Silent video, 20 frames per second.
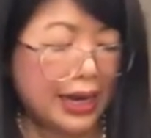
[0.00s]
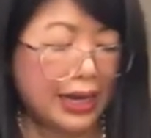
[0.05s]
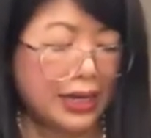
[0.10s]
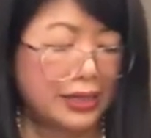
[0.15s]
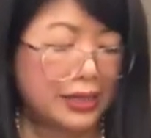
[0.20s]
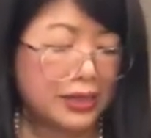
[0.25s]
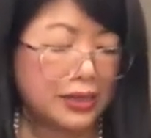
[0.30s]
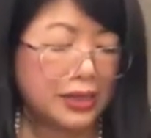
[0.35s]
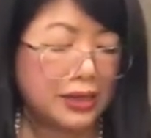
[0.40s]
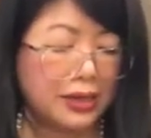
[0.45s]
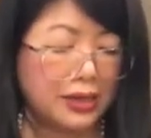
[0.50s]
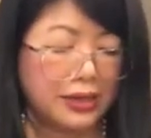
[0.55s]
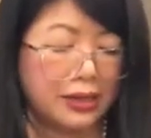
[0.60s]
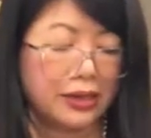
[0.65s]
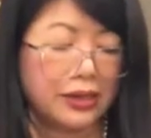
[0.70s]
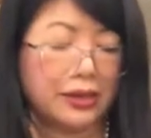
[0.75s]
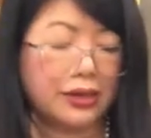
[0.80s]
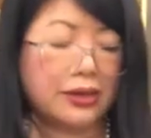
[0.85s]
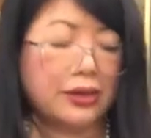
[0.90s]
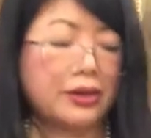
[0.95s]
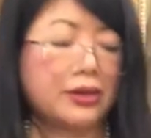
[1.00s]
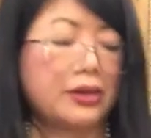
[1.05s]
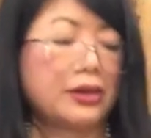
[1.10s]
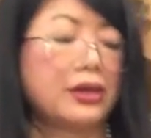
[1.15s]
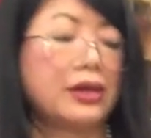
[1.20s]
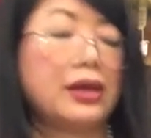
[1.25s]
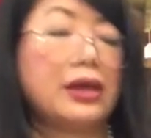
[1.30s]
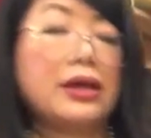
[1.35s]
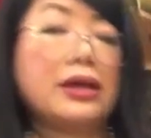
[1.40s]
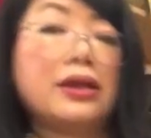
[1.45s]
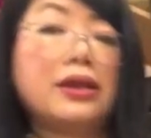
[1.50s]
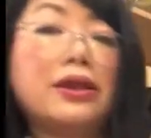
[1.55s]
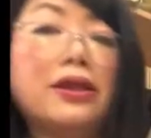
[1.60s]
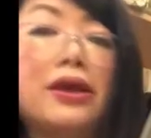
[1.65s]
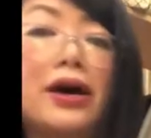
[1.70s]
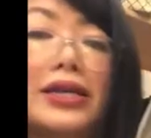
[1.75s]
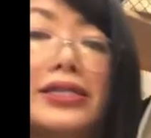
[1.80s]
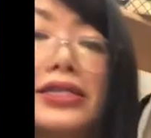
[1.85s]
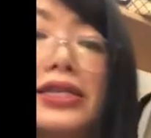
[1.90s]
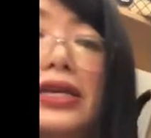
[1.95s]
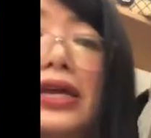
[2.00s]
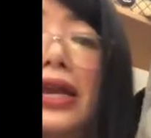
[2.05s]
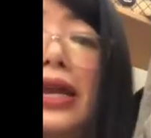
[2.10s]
is nice and